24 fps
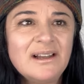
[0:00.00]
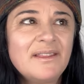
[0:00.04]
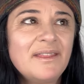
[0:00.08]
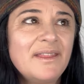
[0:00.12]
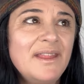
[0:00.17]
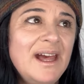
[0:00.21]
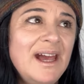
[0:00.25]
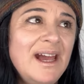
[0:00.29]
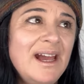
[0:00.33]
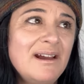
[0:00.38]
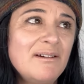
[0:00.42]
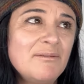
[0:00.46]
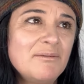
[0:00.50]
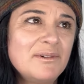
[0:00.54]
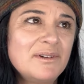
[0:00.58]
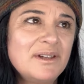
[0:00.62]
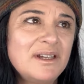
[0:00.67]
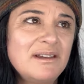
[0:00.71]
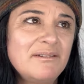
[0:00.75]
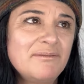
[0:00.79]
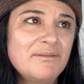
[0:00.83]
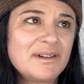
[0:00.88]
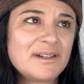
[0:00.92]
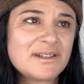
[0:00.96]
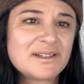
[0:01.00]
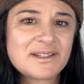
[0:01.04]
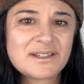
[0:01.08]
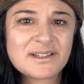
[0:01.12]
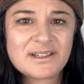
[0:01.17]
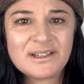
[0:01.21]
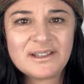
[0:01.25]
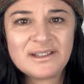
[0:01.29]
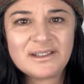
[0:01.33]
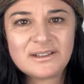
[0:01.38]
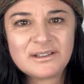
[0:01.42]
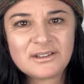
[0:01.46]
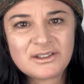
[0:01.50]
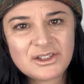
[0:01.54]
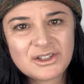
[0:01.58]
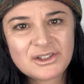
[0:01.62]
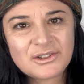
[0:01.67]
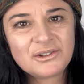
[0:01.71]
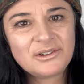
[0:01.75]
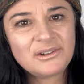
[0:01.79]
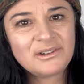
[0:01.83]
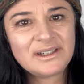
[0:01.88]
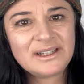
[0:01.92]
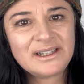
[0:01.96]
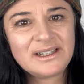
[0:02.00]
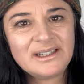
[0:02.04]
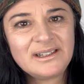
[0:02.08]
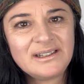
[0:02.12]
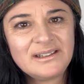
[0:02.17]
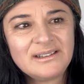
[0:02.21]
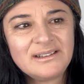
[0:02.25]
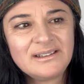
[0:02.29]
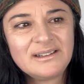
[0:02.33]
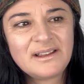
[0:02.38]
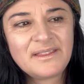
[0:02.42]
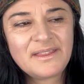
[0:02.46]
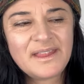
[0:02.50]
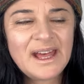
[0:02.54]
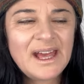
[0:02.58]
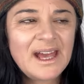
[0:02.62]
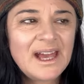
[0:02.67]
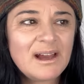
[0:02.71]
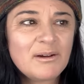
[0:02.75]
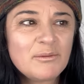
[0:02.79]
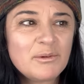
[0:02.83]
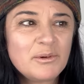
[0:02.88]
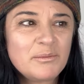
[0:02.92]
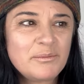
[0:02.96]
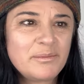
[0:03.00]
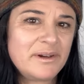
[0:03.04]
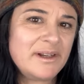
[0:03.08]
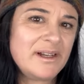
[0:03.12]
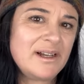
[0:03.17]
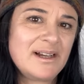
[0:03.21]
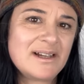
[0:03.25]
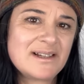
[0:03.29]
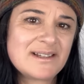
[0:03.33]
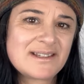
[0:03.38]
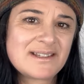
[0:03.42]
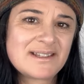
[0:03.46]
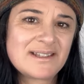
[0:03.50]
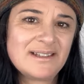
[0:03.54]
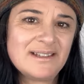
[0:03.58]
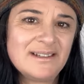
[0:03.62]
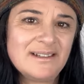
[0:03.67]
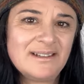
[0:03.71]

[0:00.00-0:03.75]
that will give us joy, that will bring us